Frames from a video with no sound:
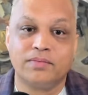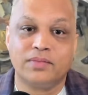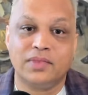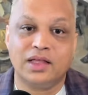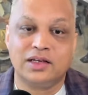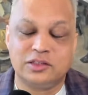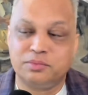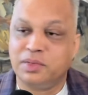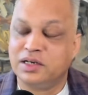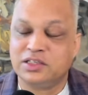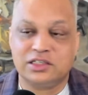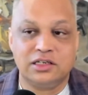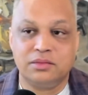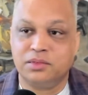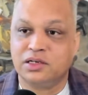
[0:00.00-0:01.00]

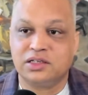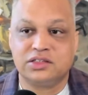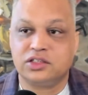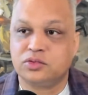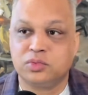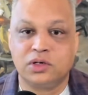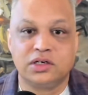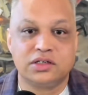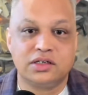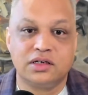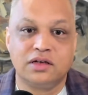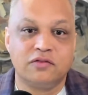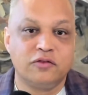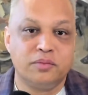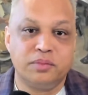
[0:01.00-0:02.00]
Especially because it's worked
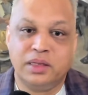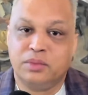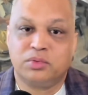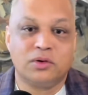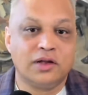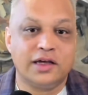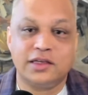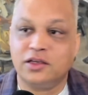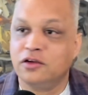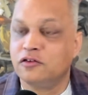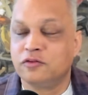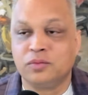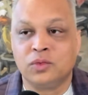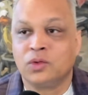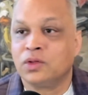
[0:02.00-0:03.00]
for people like you
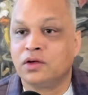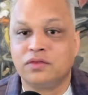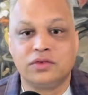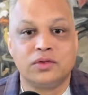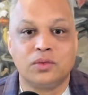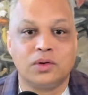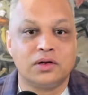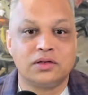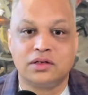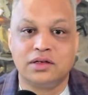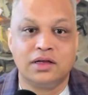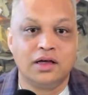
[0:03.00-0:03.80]
from all over the world,